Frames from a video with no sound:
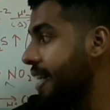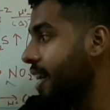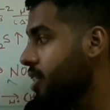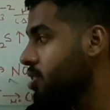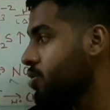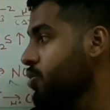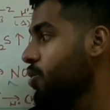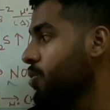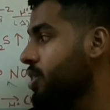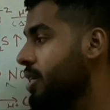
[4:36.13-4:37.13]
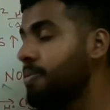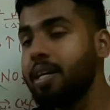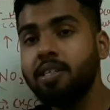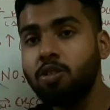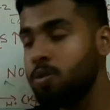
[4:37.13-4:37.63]
S2O3
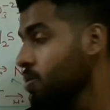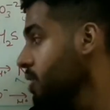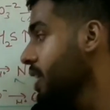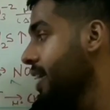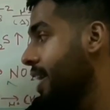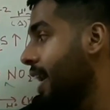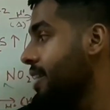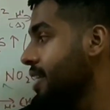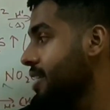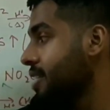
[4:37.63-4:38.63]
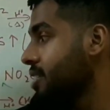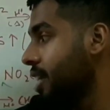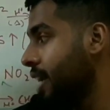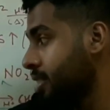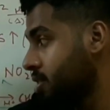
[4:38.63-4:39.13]
minus 2, and this is
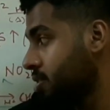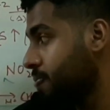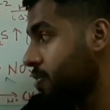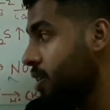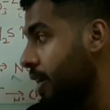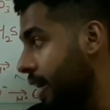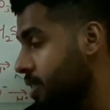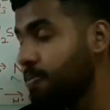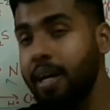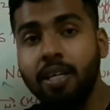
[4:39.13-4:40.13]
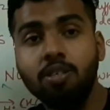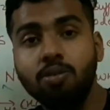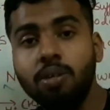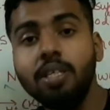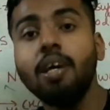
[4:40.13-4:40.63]
S minus
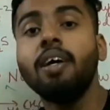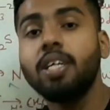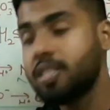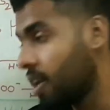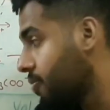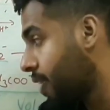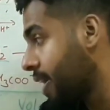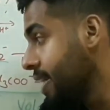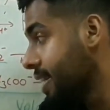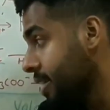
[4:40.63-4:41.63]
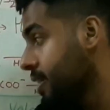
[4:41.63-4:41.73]
2 is sulfide,